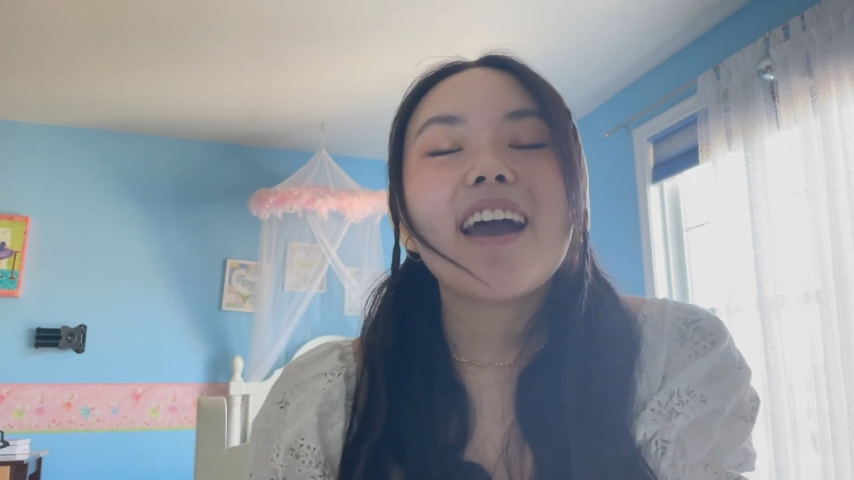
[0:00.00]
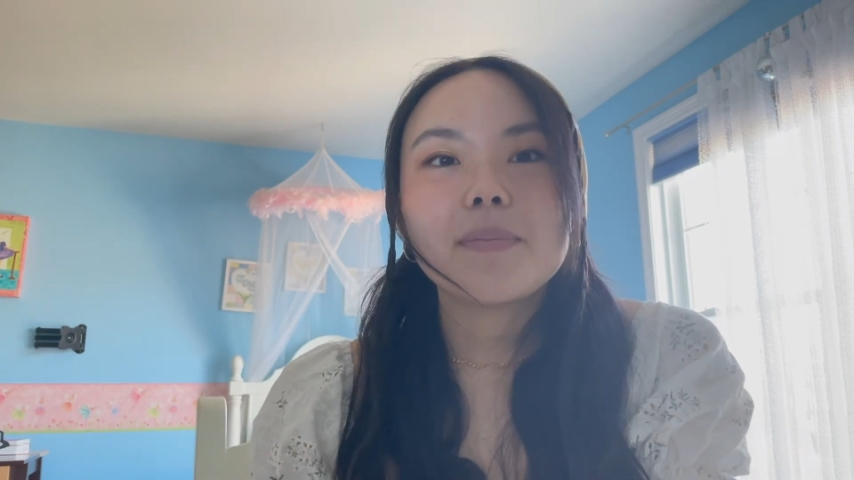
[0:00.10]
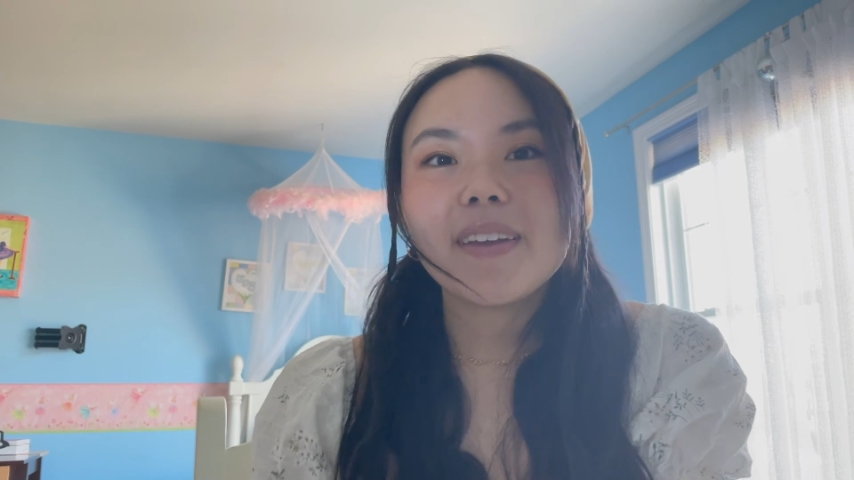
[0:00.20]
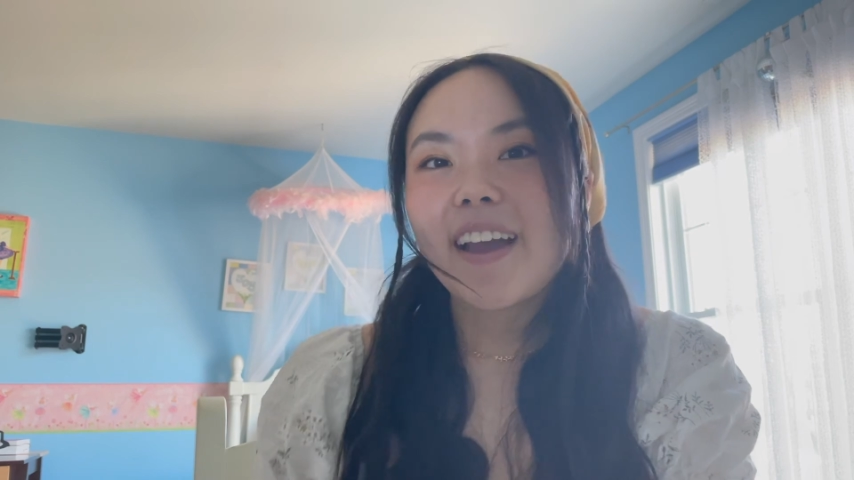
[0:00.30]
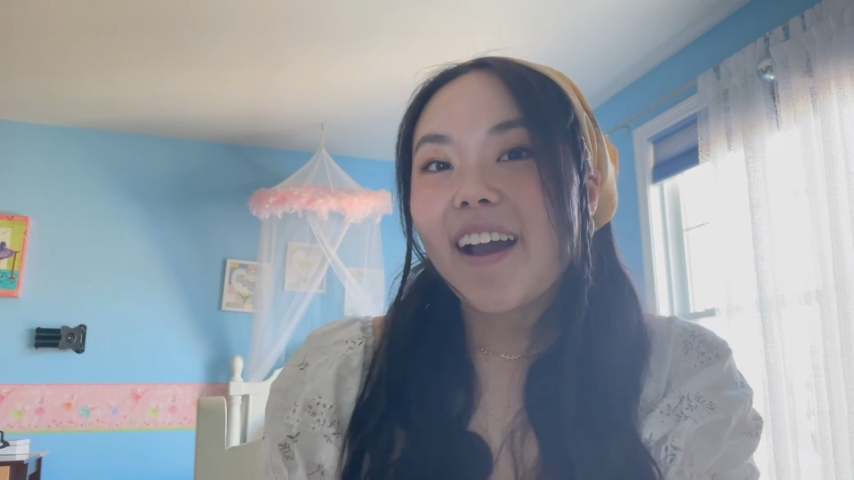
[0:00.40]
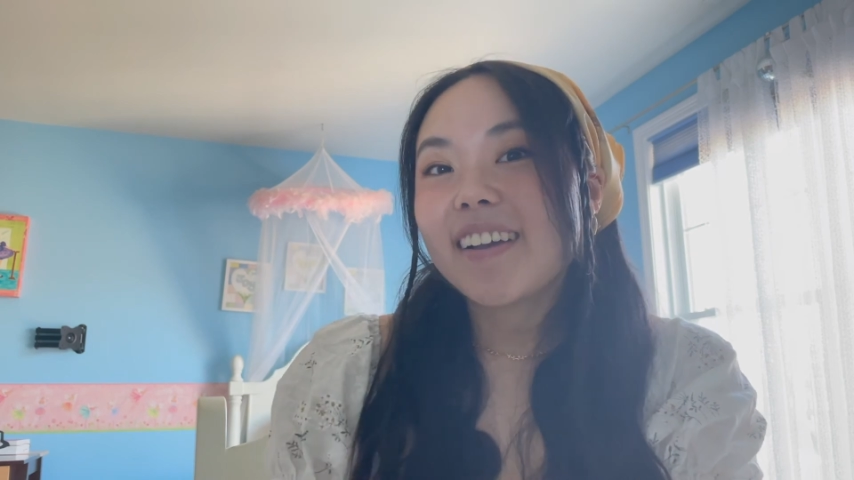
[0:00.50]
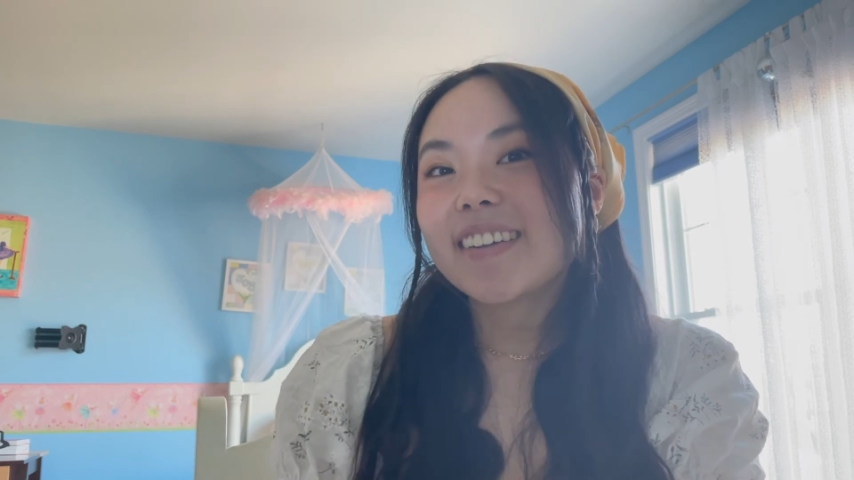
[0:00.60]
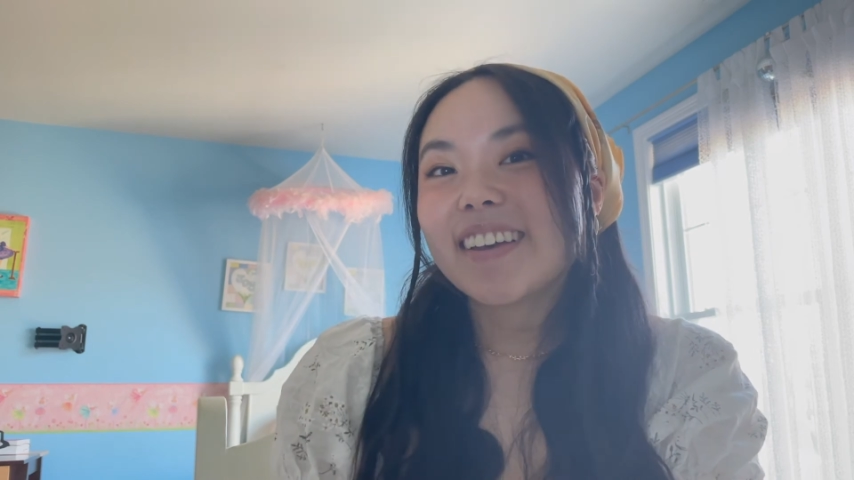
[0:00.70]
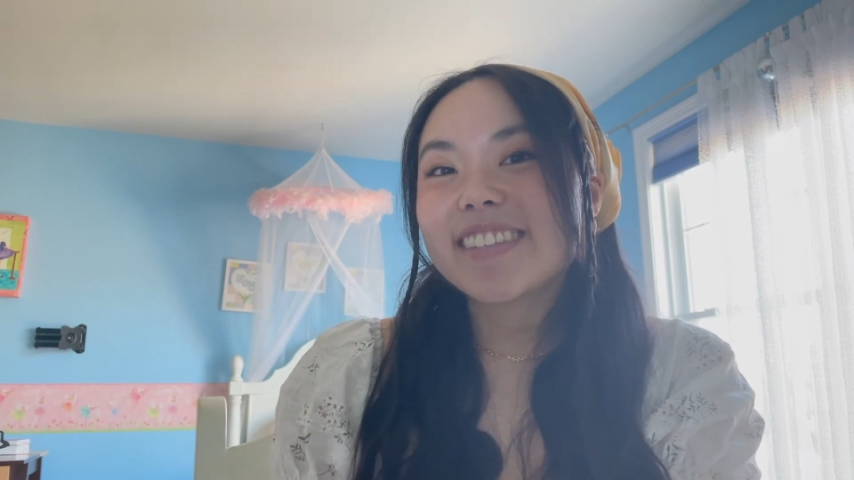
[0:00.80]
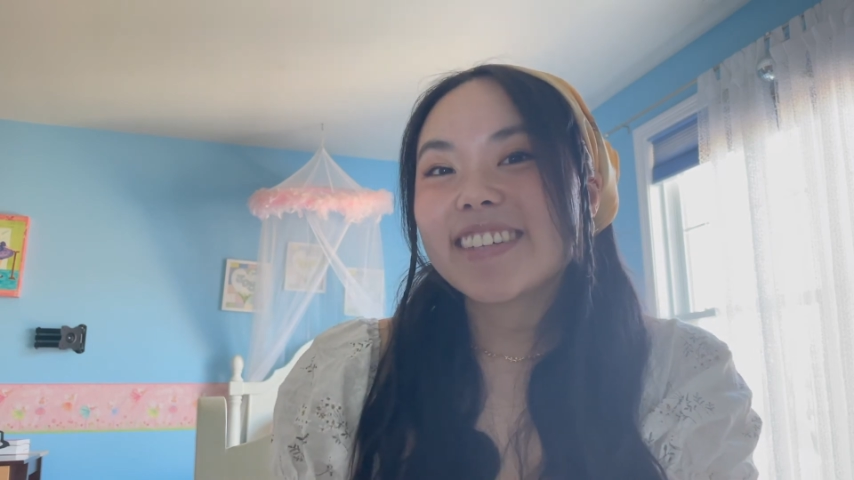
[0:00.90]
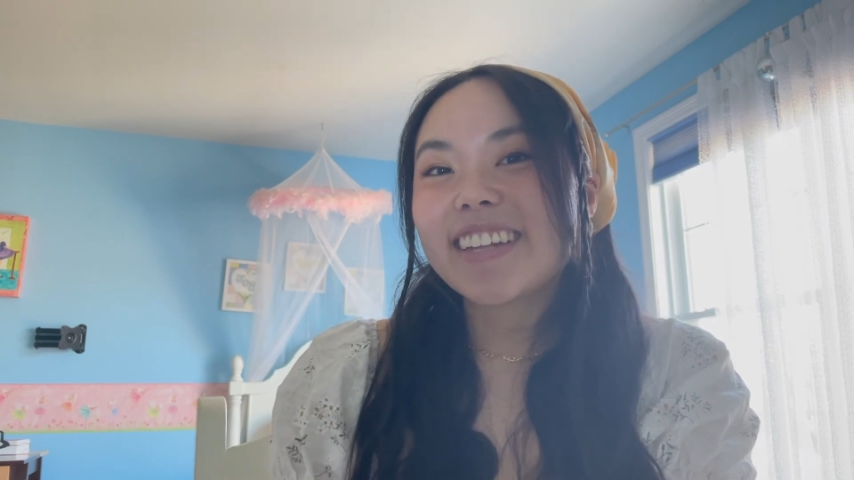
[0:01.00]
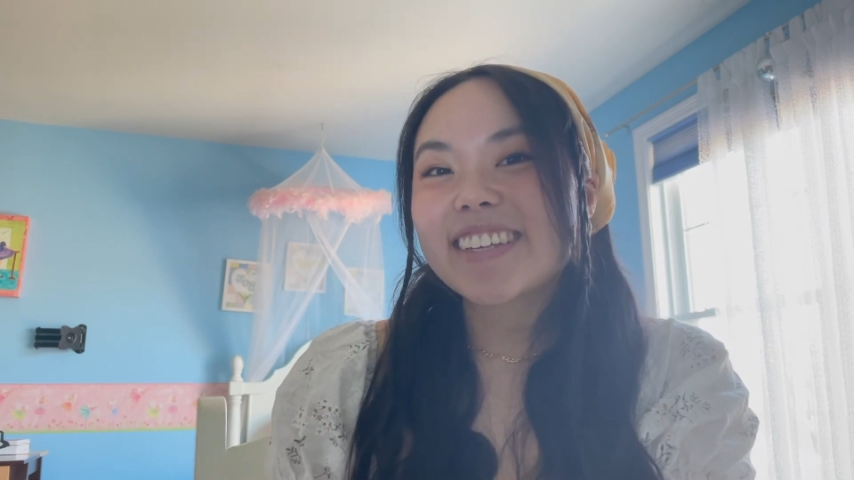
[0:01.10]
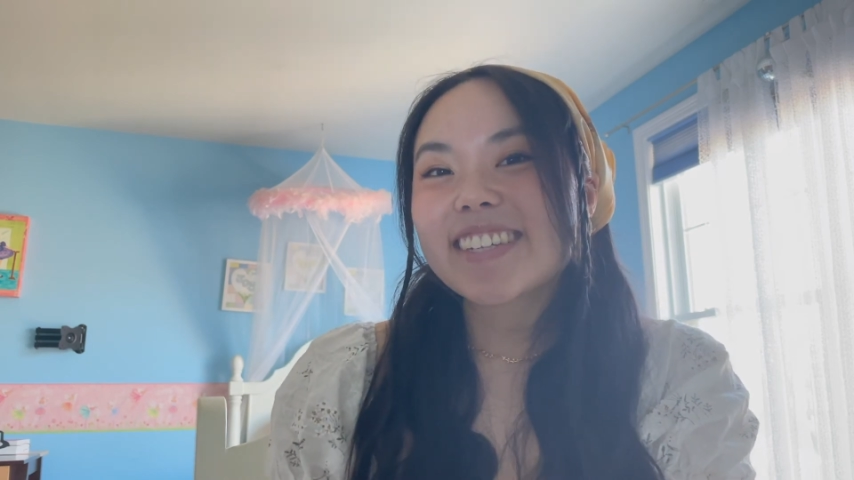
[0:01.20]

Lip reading: But yeah, until next